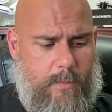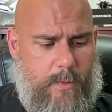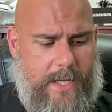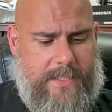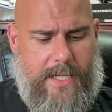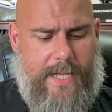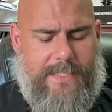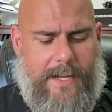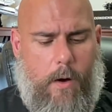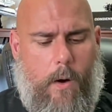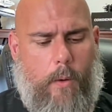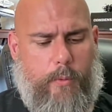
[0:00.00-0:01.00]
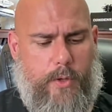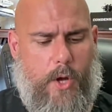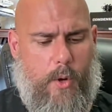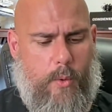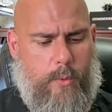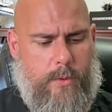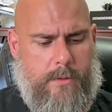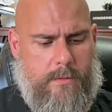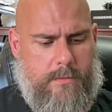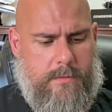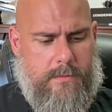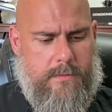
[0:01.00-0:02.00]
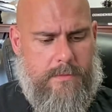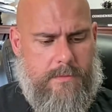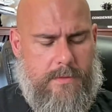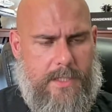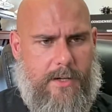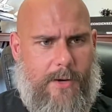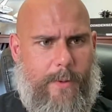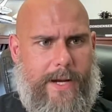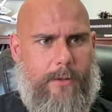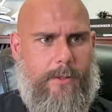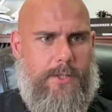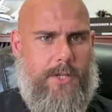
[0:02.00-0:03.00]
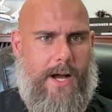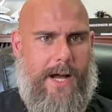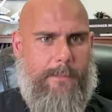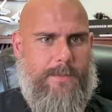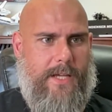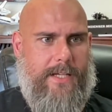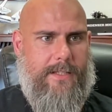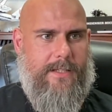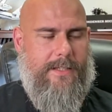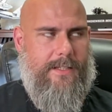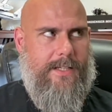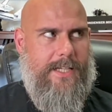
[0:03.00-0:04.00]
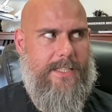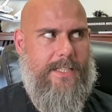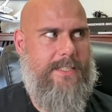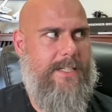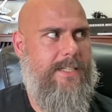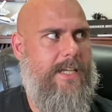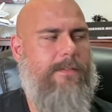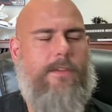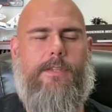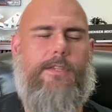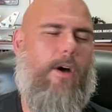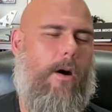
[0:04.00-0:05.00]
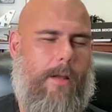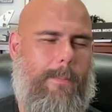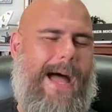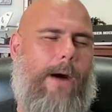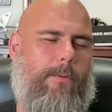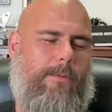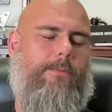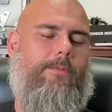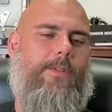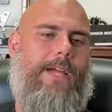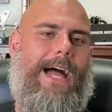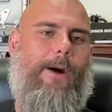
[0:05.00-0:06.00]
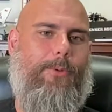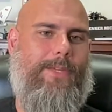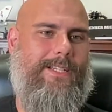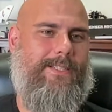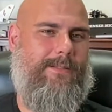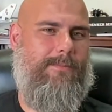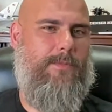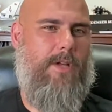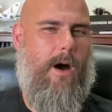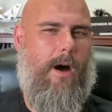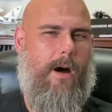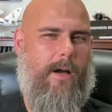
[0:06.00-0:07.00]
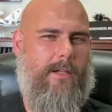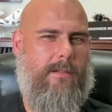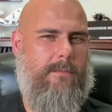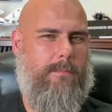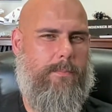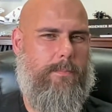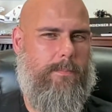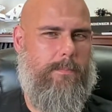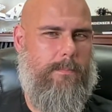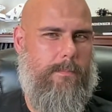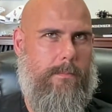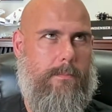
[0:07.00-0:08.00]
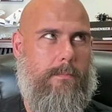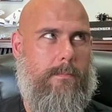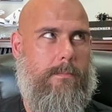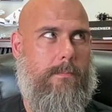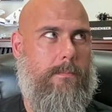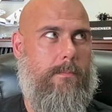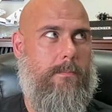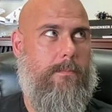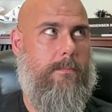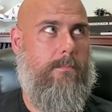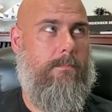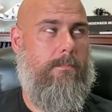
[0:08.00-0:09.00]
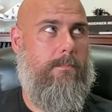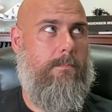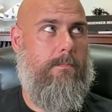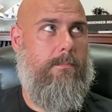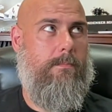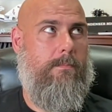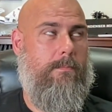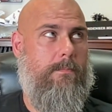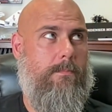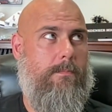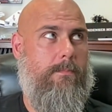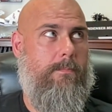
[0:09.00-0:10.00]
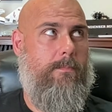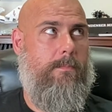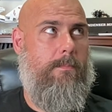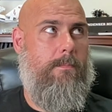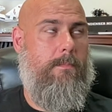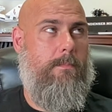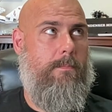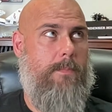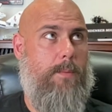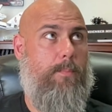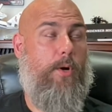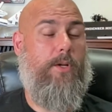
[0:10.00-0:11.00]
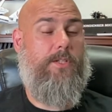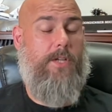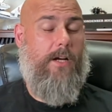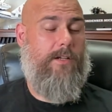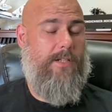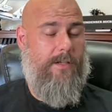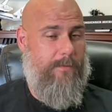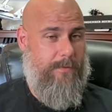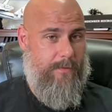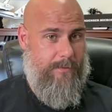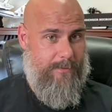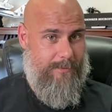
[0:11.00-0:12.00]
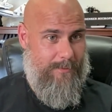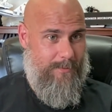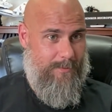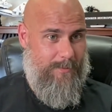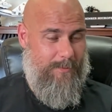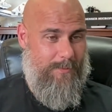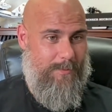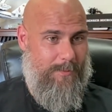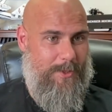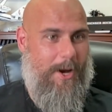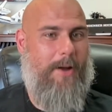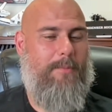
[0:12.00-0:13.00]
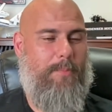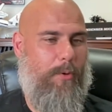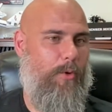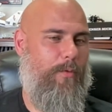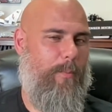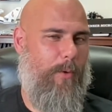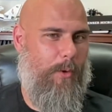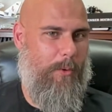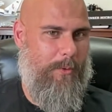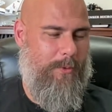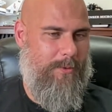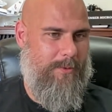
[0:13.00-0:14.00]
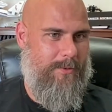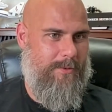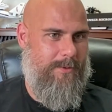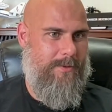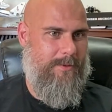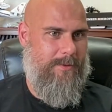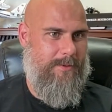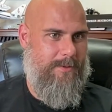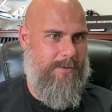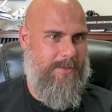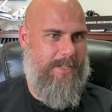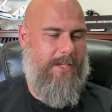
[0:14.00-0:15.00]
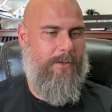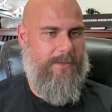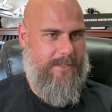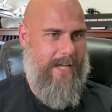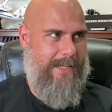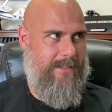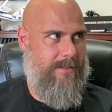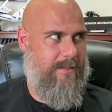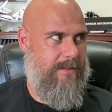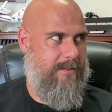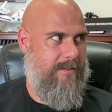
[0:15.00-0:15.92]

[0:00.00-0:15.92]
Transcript: it's at all known in our regular jobs? Like, is this even thought about, how these non-productive, non-provable skill sets